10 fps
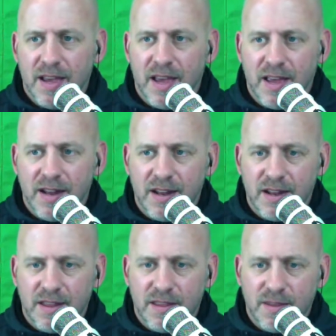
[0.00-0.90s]
And
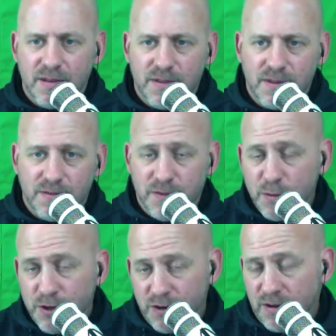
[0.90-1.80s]
the
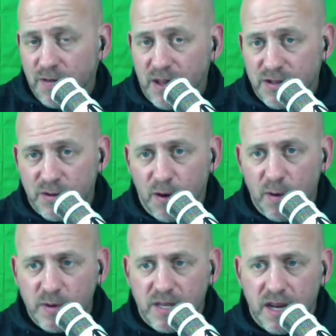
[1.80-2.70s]
future of that story
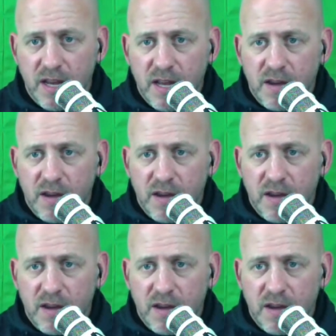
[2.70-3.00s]
was that